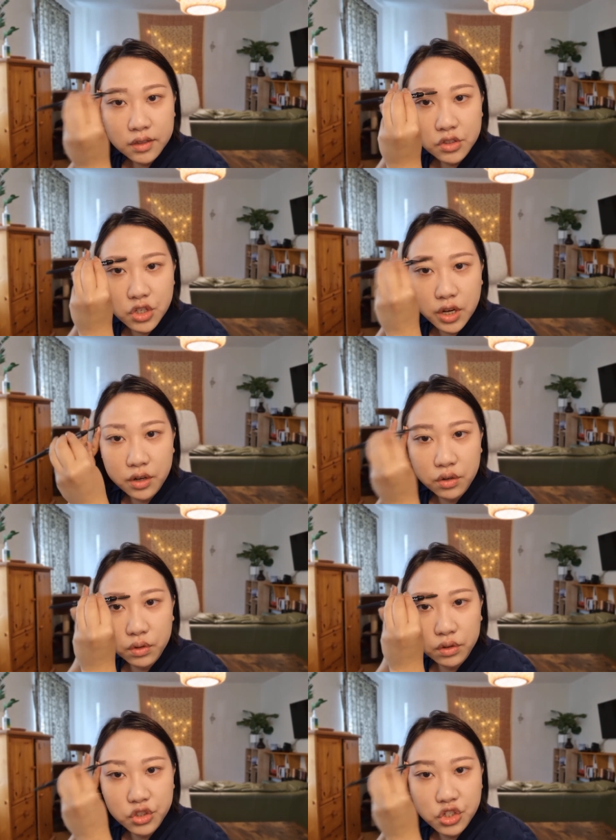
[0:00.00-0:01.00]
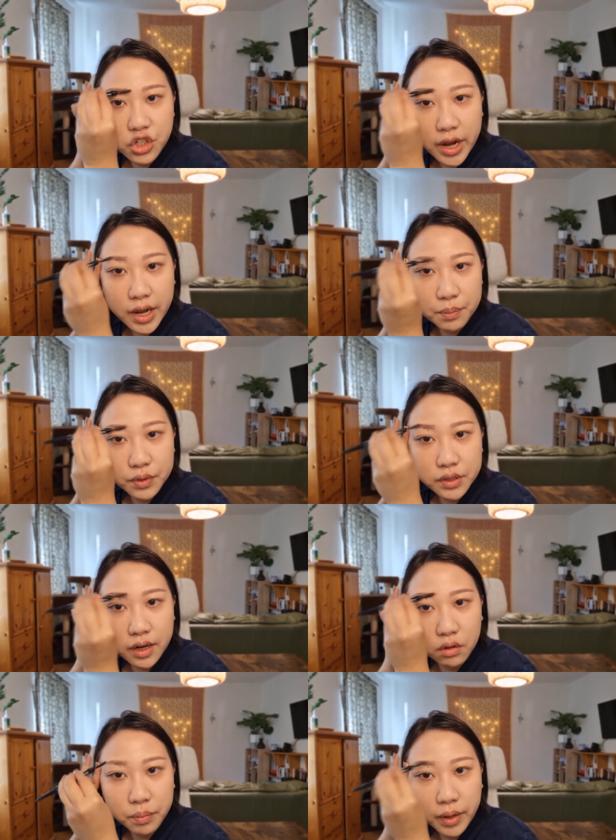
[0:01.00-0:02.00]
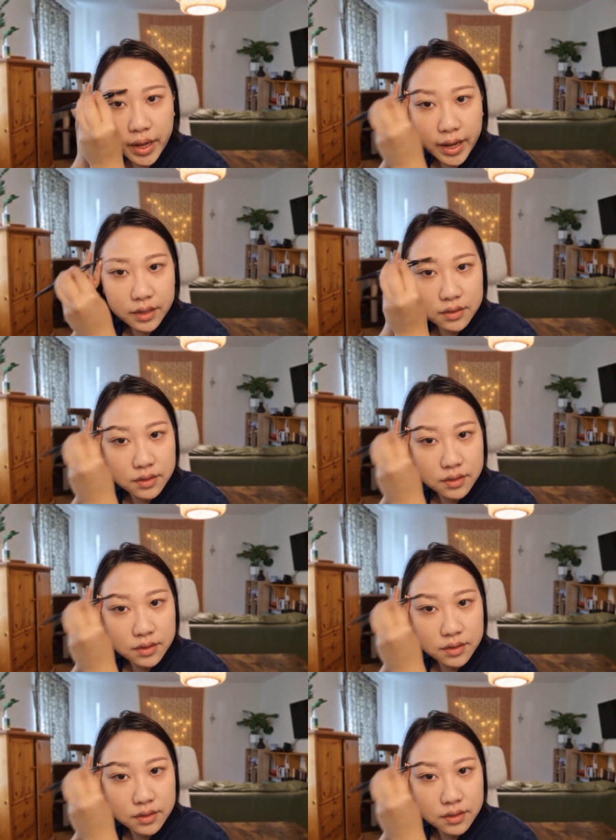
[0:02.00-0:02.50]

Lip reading: G general shape down pat.